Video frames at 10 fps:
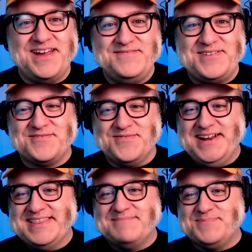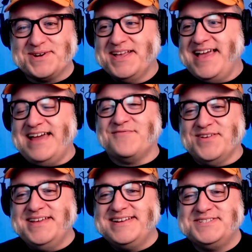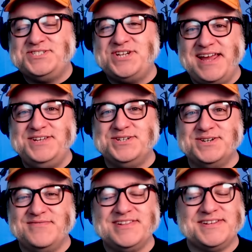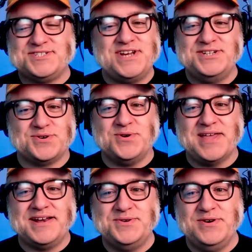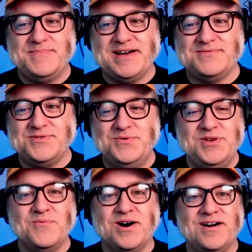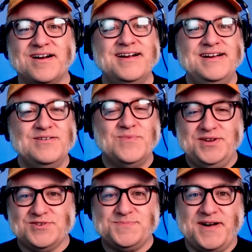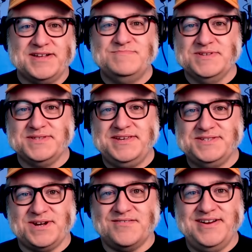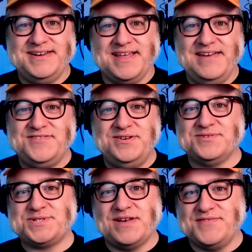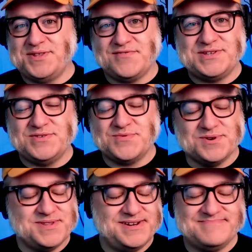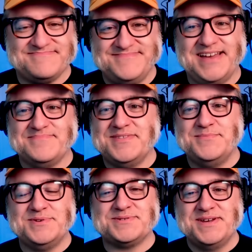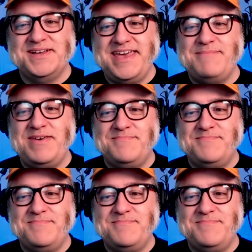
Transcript: after reading that book, and so it really awesome. does change your it really does change your whole attitude about who you are, yeah. what your responsibilities are in life to yourself and to the rest of the world, and yeah, it give was, it to a kid.